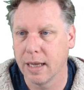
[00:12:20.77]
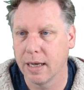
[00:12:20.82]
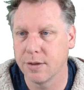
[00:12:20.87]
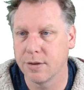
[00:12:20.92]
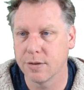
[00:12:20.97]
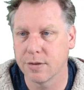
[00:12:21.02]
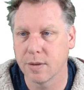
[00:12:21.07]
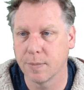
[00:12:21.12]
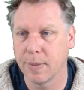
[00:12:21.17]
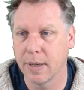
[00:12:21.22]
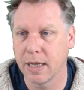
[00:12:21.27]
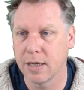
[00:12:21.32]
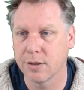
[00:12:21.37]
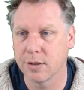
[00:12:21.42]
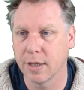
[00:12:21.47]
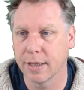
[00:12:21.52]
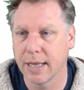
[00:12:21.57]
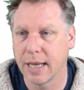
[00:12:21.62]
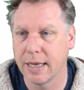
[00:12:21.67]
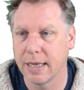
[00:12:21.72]
It's just a
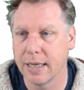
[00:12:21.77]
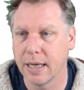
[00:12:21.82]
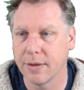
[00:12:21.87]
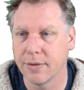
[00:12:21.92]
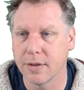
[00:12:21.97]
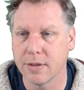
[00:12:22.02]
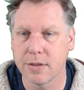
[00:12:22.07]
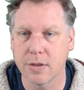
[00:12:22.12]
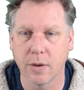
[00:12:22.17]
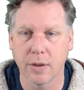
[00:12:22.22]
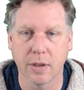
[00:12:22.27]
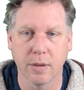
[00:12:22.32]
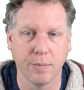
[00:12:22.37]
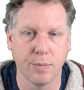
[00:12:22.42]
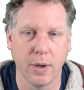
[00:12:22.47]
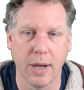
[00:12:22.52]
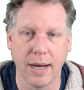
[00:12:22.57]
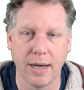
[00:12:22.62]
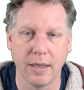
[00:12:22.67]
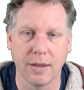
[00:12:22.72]
page like any other, so I can
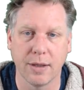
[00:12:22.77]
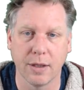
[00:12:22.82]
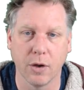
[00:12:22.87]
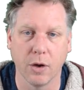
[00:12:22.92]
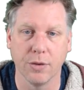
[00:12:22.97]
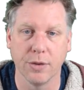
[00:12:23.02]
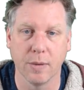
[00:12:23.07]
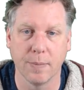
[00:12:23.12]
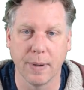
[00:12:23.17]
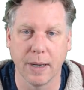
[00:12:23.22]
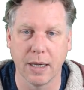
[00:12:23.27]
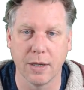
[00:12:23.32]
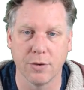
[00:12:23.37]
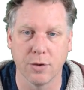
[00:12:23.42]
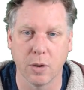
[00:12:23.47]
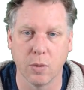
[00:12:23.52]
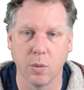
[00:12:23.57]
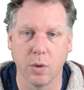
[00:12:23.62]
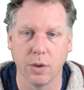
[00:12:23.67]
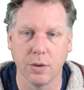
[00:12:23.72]
put anything on the
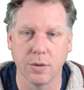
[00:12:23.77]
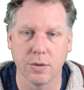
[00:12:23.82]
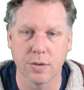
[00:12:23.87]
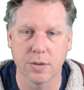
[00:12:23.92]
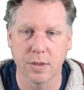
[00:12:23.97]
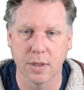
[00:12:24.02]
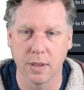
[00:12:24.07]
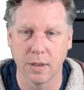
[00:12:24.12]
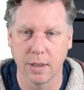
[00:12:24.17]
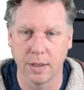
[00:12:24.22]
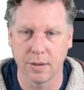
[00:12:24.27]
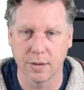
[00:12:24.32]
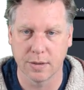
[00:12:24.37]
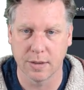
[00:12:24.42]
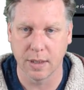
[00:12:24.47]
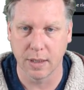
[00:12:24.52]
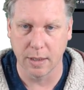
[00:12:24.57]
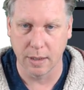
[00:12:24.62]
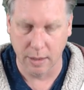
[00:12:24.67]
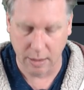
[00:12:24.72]
page I want. So
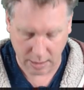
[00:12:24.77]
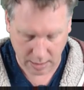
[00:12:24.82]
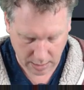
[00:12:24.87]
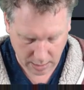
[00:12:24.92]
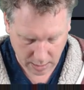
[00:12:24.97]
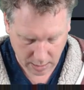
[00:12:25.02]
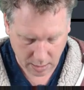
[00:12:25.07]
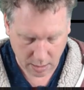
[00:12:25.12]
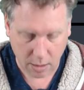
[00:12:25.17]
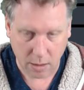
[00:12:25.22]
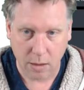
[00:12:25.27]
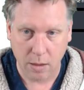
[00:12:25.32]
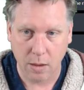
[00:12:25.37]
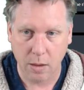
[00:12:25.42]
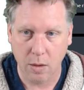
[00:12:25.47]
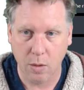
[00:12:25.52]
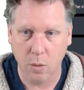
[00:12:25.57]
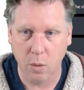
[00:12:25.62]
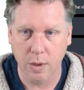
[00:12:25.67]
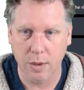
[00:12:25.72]
let's say
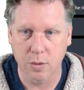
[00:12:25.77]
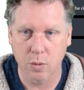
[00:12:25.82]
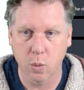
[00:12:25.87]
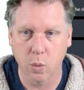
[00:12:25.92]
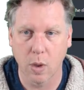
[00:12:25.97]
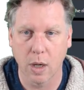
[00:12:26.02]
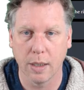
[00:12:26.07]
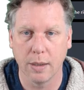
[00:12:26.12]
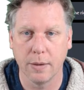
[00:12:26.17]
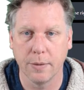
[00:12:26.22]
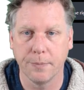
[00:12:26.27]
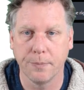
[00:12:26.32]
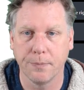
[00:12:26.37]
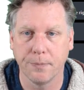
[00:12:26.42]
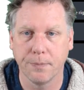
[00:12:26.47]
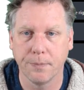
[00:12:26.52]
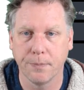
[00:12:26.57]
quiz 1.